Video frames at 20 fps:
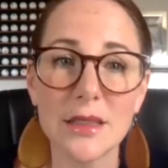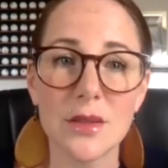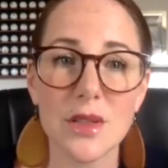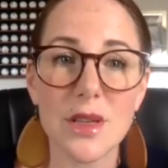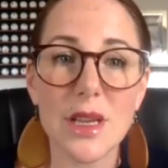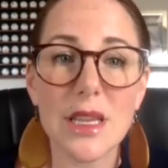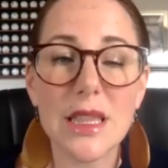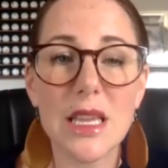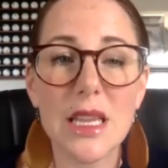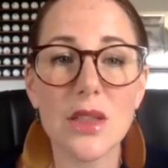
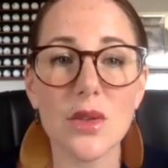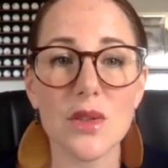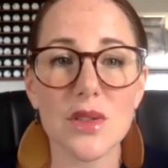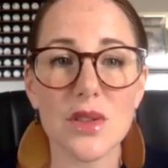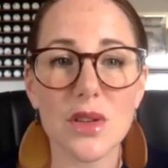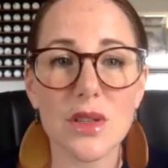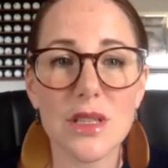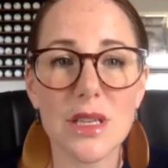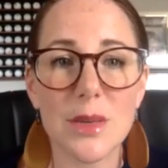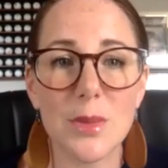So I think those
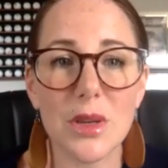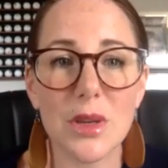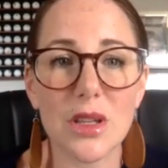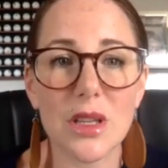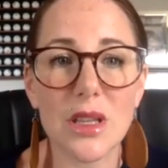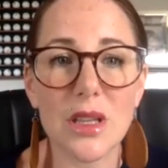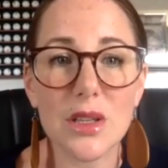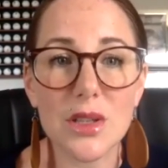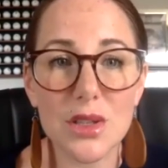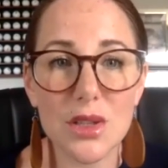are
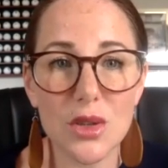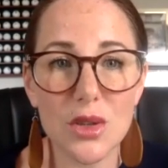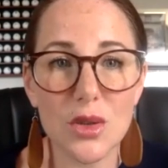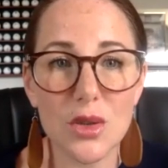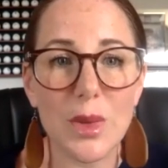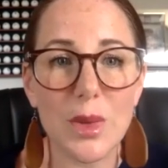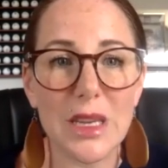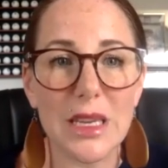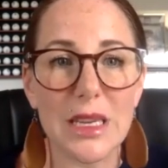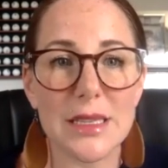typically the two
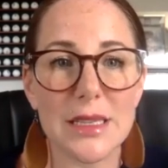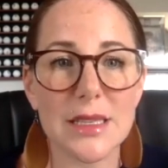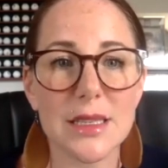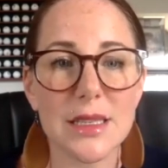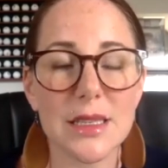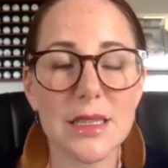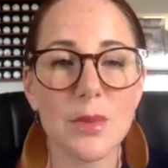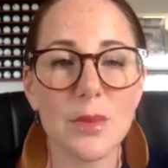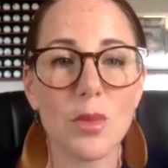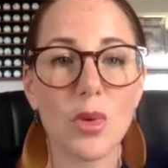
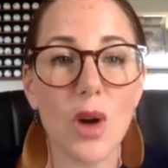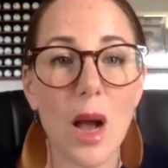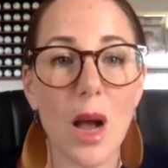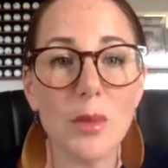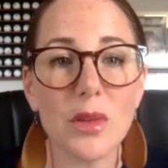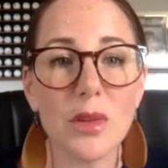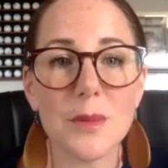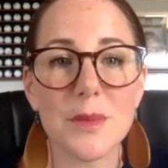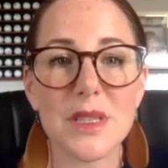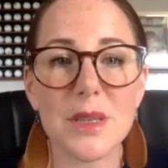biggest
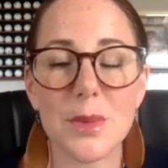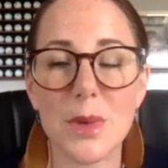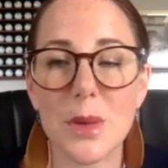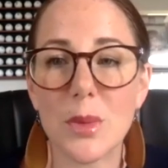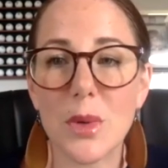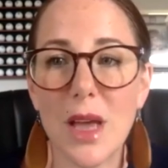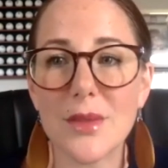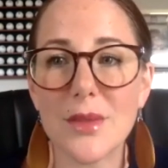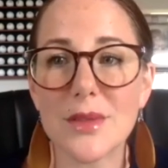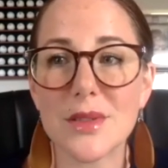problems that
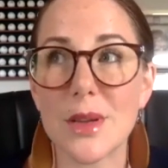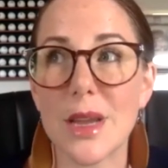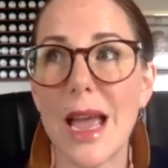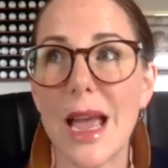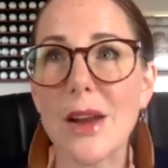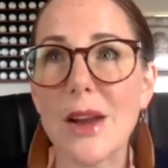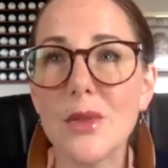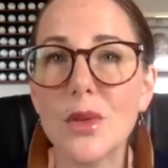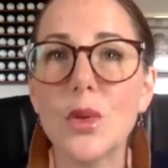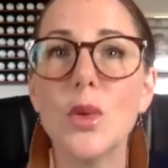people have is like, I
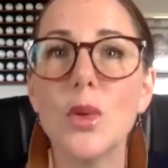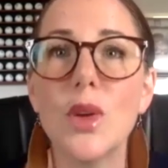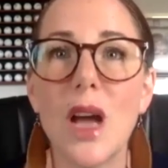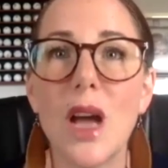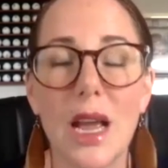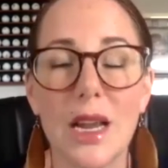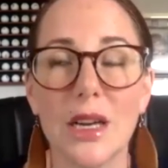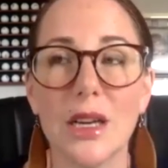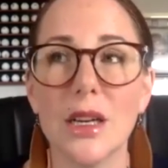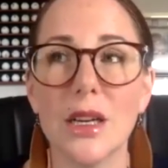don't know who to
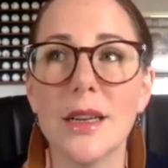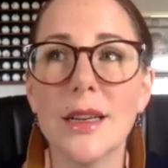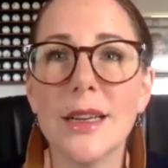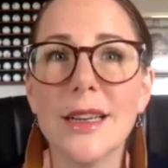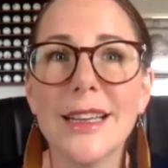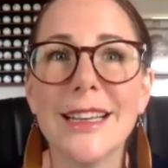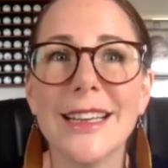hire.